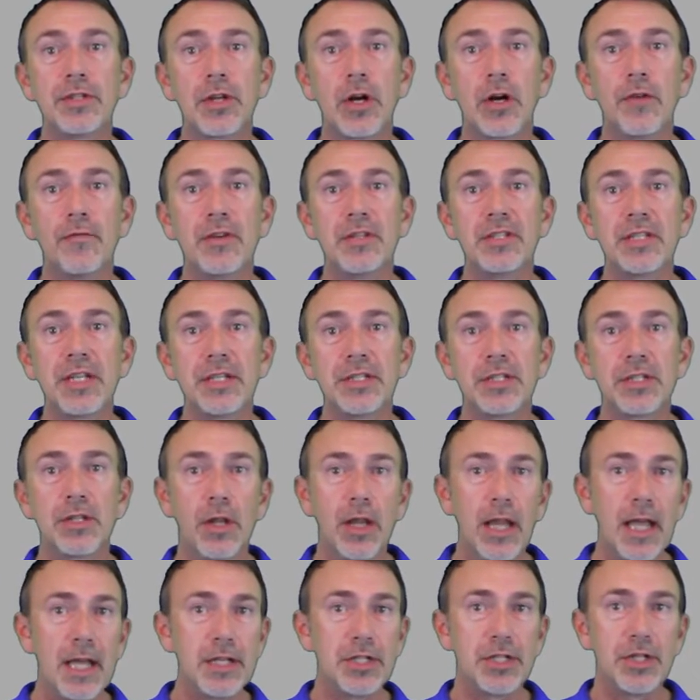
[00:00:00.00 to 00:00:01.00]
surface
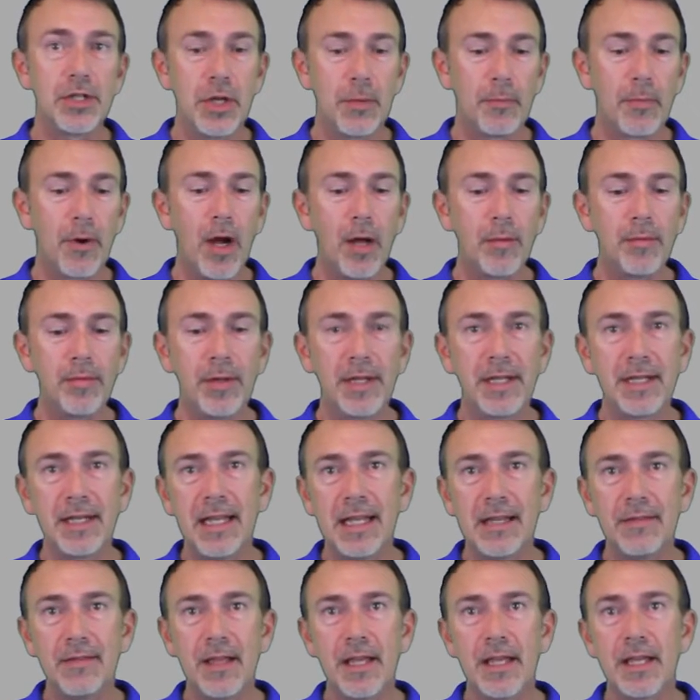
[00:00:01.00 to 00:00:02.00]
installation, you probably
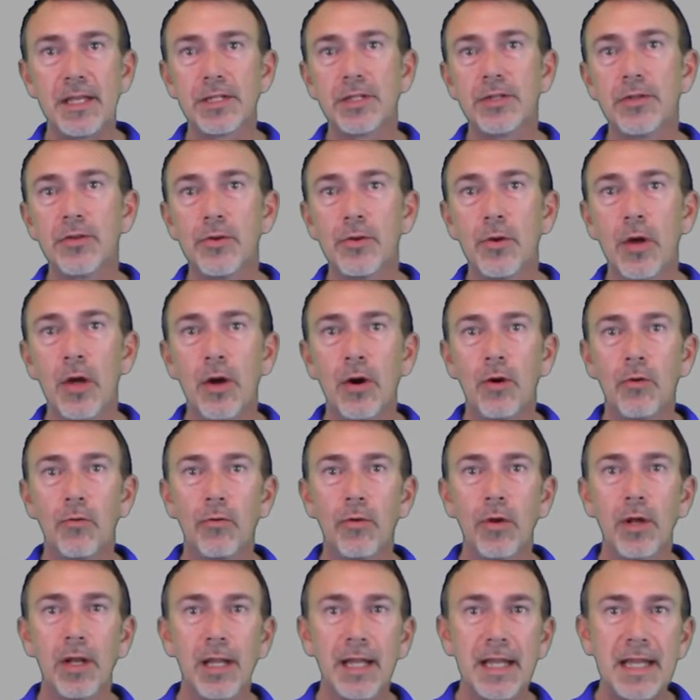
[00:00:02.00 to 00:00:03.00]
need this to
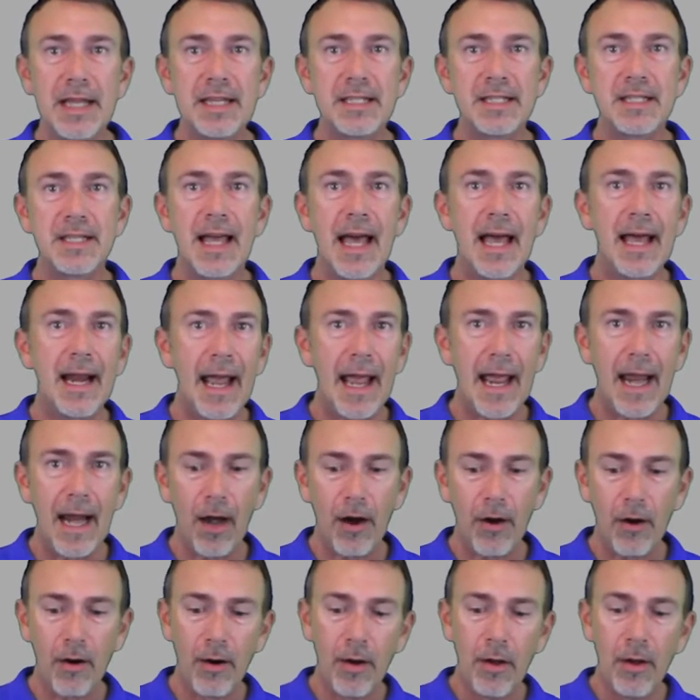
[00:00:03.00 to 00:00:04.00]
release that
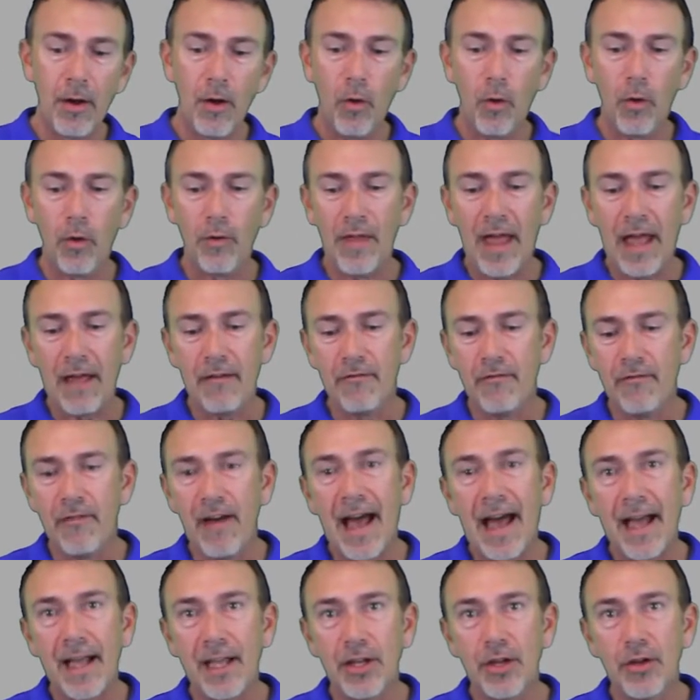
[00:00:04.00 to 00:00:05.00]
air or that
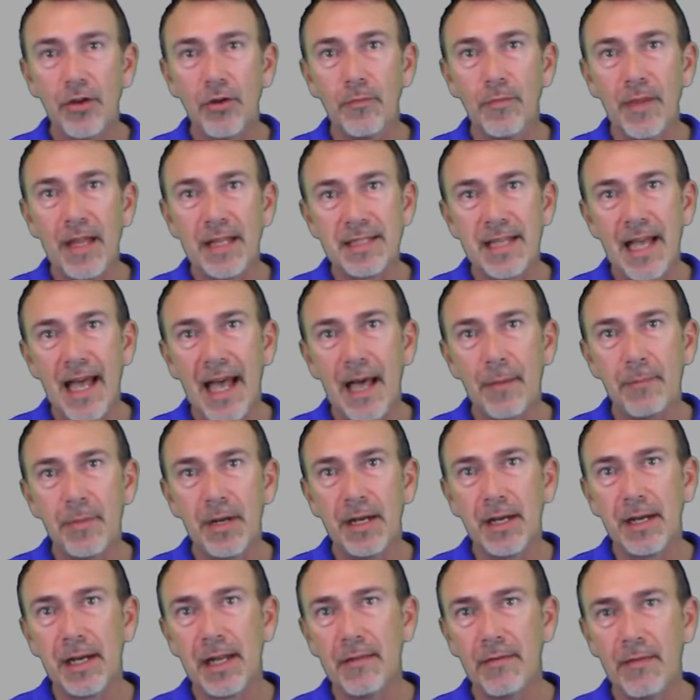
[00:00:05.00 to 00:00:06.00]
vacuum that's
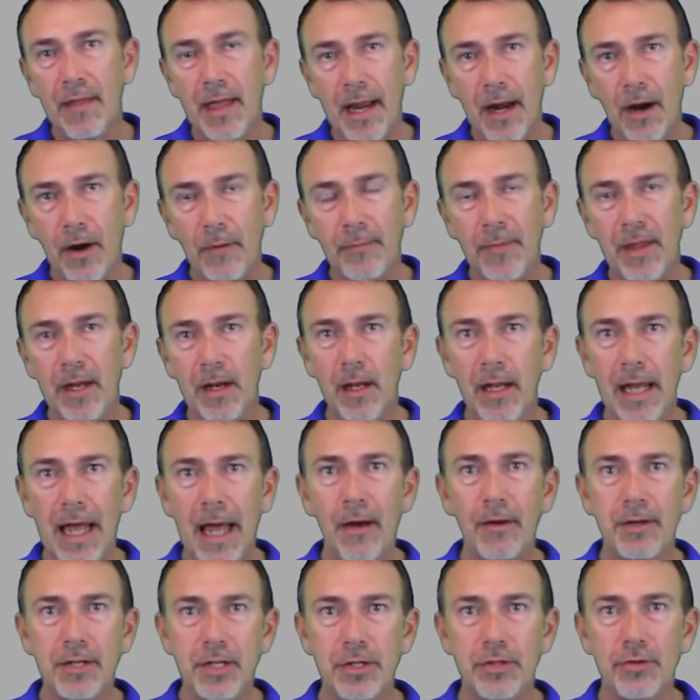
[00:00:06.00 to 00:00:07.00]
happening in there and
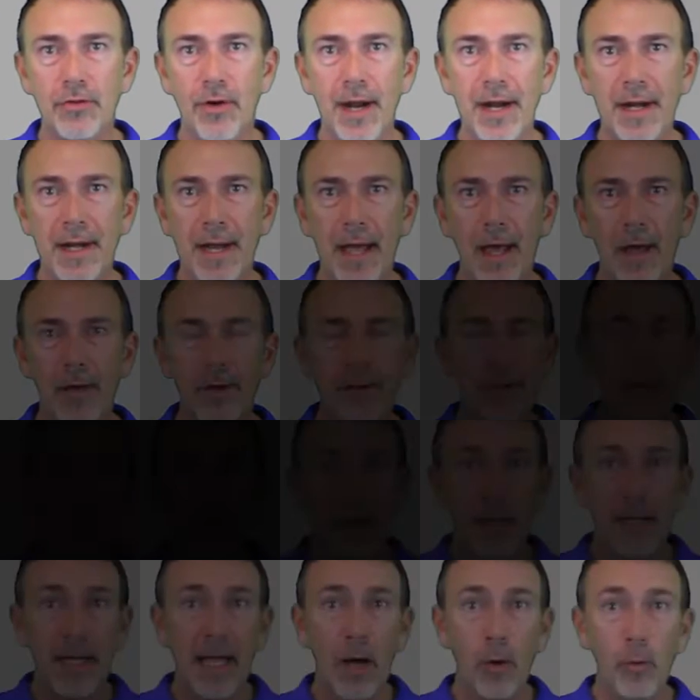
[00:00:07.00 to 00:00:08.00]
allow it to drain out.
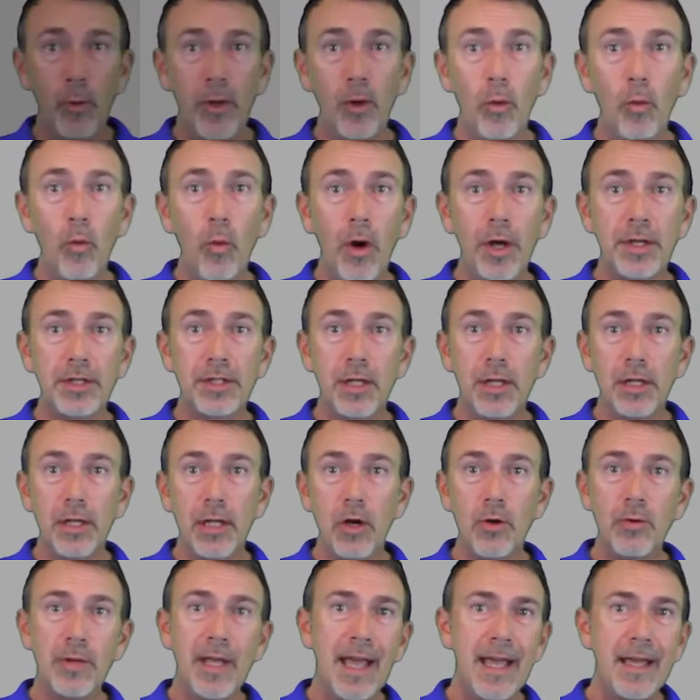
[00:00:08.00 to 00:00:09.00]
Now we'll want to
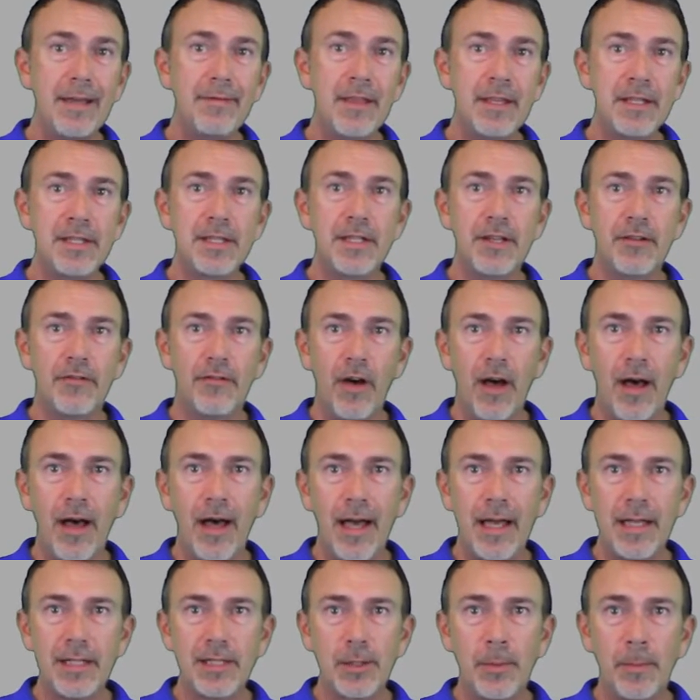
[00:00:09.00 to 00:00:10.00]
locate this
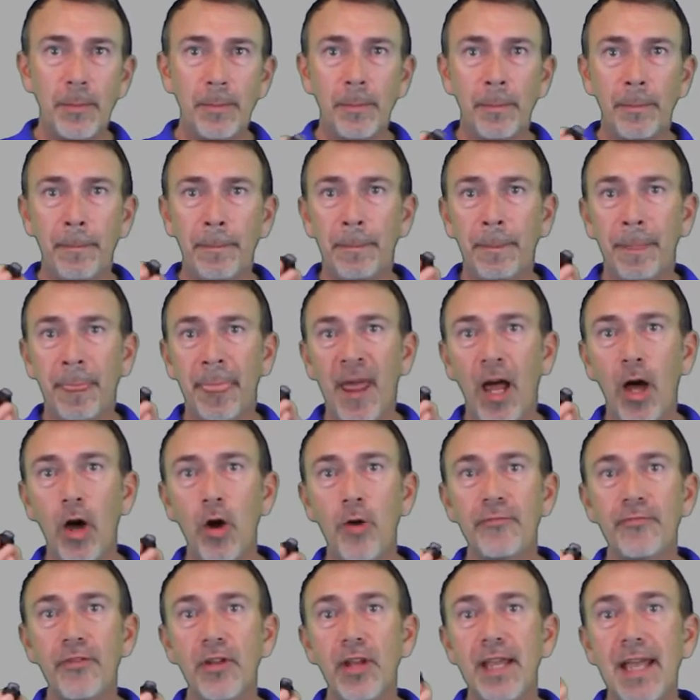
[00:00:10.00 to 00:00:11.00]
device
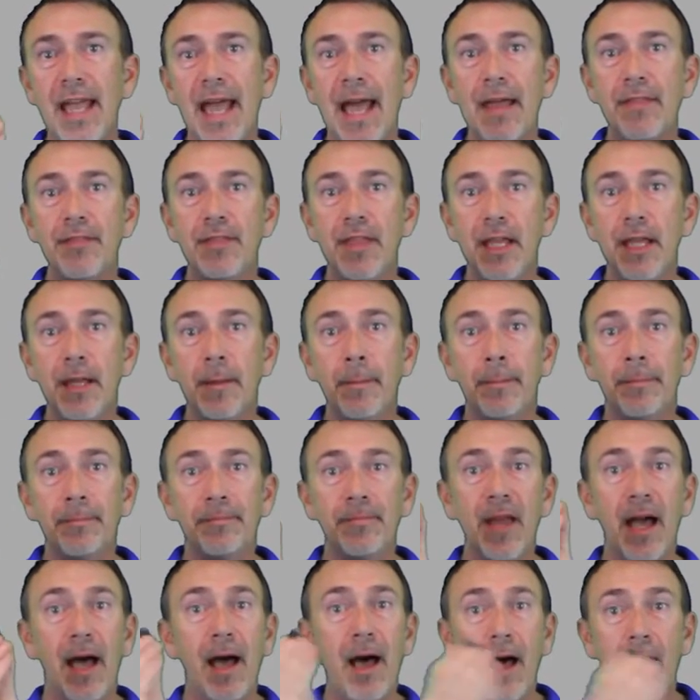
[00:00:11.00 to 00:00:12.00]
hopefully at the,
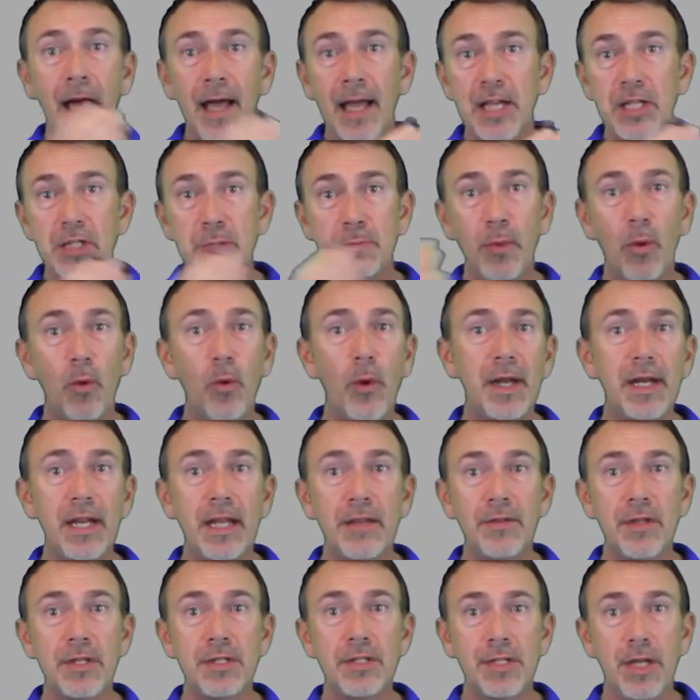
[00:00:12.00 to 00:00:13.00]
the highest point
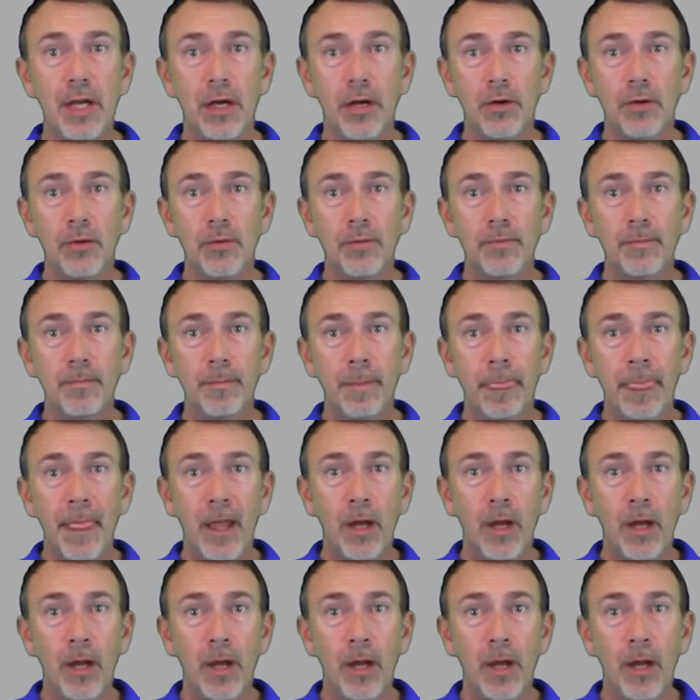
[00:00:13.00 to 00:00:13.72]
in the zone,